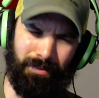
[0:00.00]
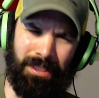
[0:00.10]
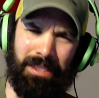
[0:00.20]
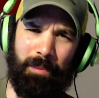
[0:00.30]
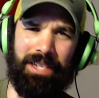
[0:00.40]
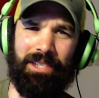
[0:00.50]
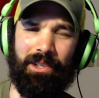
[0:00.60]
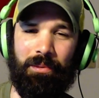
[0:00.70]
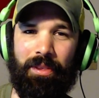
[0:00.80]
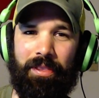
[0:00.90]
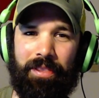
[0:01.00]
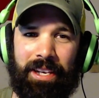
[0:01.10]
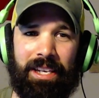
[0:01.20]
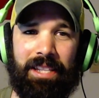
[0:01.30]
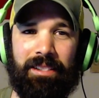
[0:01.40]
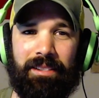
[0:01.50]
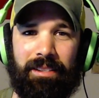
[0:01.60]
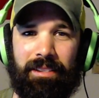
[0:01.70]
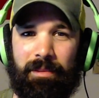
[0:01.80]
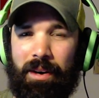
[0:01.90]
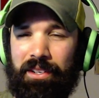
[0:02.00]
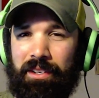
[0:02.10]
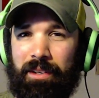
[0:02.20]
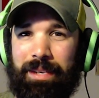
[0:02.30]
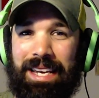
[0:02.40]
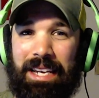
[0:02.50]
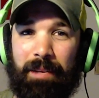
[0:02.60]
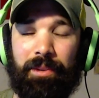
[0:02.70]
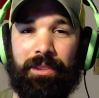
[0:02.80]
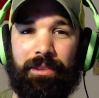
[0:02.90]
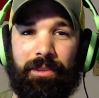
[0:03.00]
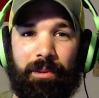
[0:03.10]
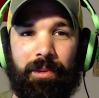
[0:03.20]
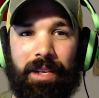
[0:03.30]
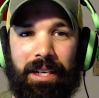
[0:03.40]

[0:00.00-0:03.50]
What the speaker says: But I don't think in the Seasons mod you're going to be able to do that.